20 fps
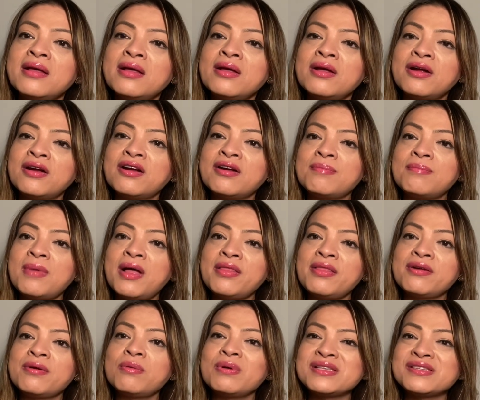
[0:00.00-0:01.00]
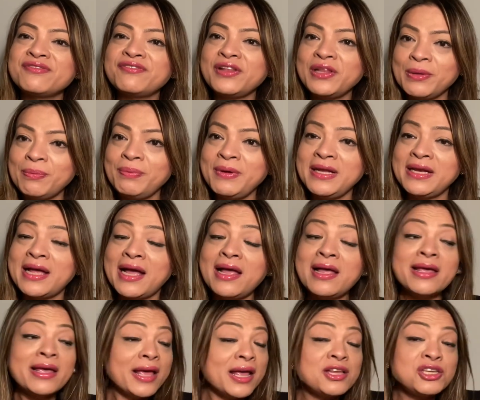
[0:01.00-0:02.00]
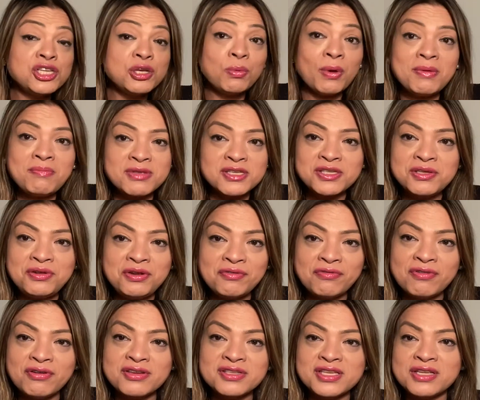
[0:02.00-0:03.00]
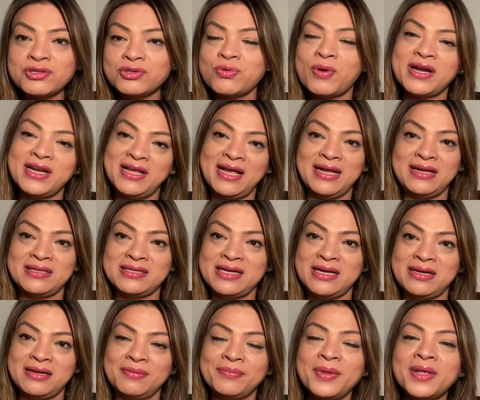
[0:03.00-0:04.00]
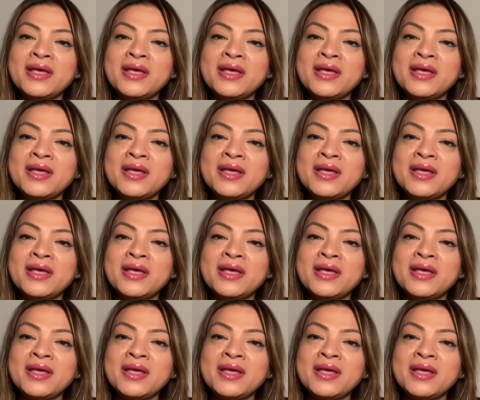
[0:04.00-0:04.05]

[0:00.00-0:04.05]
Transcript: her mother was Filipina, and she won Miss Universe in 2018.